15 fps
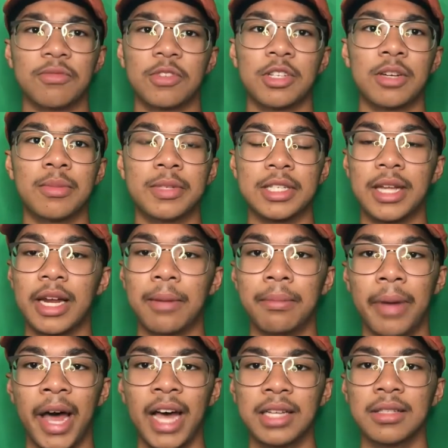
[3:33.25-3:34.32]
for some reason, had
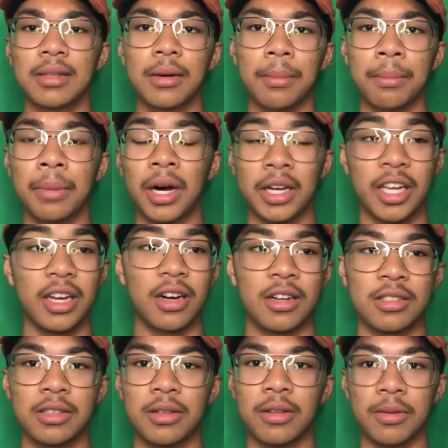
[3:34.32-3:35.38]
a bucket
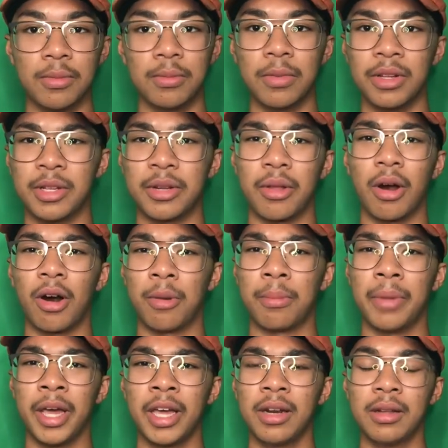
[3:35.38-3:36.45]
under our
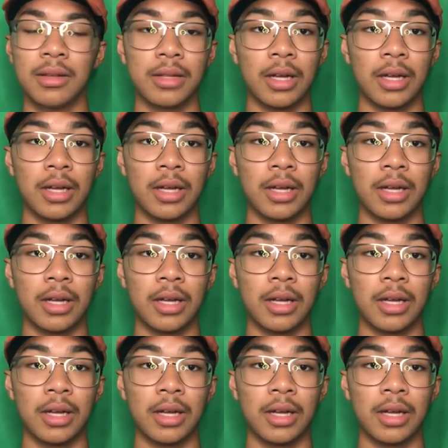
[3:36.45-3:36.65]
bed.